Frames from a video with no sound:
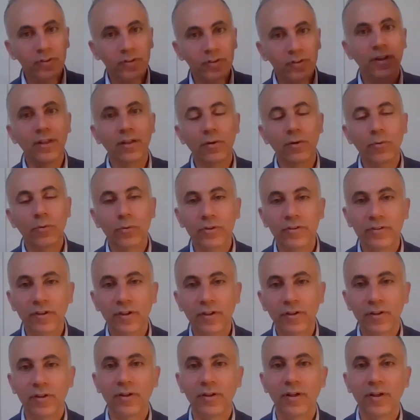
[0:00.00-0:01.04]
with a, with
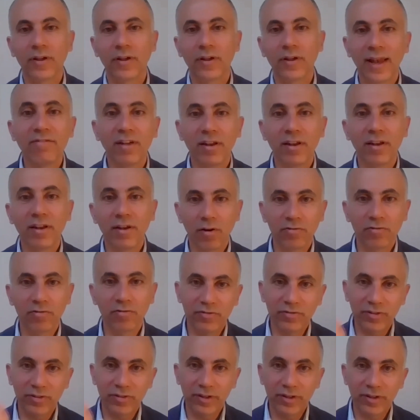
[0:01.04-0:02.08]
a level of
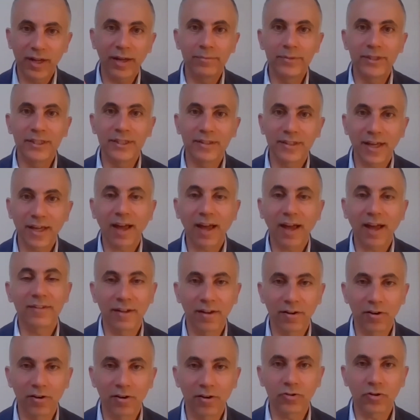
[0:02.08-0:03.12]
uh, I mean
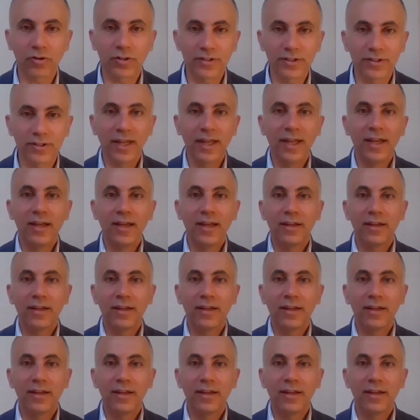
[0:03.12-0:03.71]
cardinal authority.